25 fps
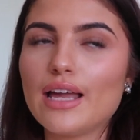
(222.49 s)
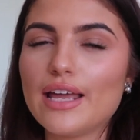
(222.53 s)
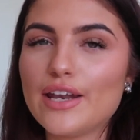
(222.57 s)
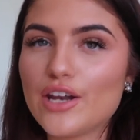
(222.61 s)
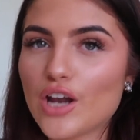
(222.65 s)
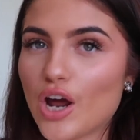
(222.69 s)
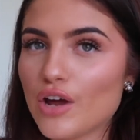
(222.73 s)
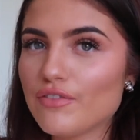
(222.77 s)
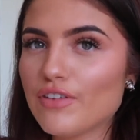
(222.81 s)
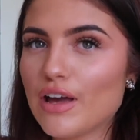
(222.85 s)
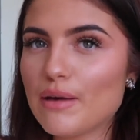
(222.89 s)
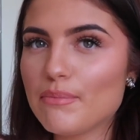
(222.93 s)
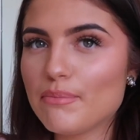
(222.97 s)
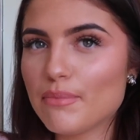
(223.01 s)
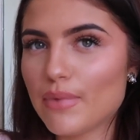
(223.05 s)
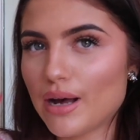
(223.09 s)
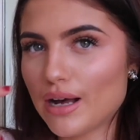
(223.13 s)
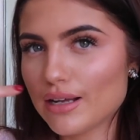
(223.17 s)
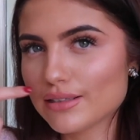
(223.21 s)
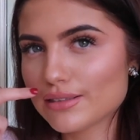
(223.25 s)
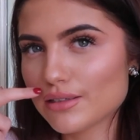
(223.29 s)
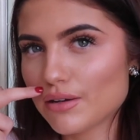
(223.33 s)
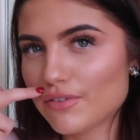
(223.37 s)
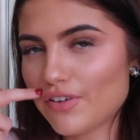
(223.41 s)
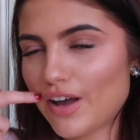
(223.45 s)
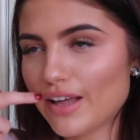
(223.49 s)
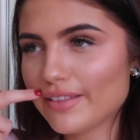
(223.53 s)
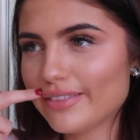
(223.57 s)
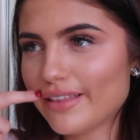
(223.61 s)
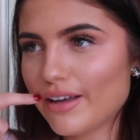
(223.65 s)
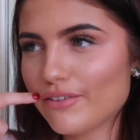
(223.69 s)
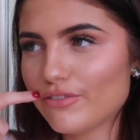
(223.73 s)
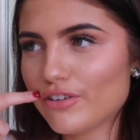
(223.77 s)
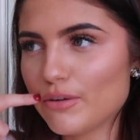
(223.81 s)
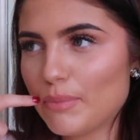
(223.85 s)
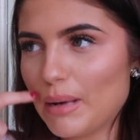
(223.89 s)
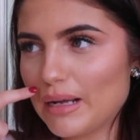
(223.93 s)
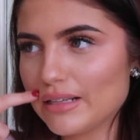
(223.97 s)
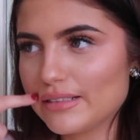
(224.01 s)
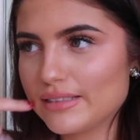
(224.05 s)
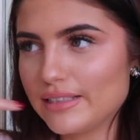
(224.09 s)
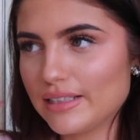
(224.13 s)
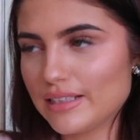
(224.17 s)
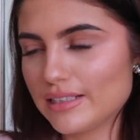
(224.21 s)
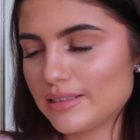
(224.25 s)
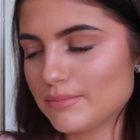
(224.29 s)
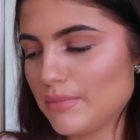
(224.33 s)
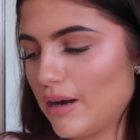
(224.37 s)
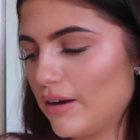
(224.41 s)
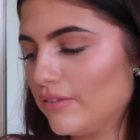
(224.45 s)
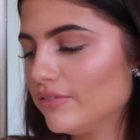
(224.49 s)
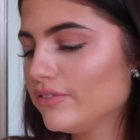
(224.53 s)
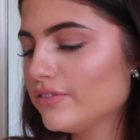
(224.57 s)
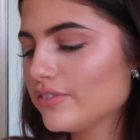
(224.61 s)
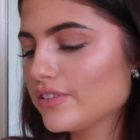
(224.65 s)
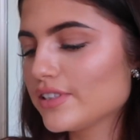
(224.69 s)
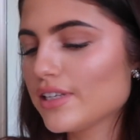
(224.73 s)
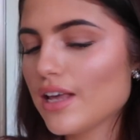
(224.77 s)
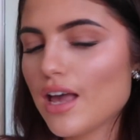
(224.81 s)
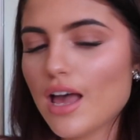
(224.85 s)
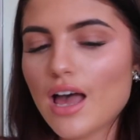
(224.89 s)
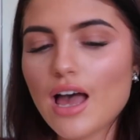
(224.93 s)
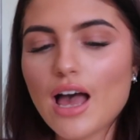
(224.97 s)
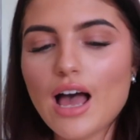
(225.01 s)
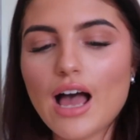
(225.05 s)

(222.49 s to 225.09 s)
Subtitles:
November, so I've had that for about 6 months.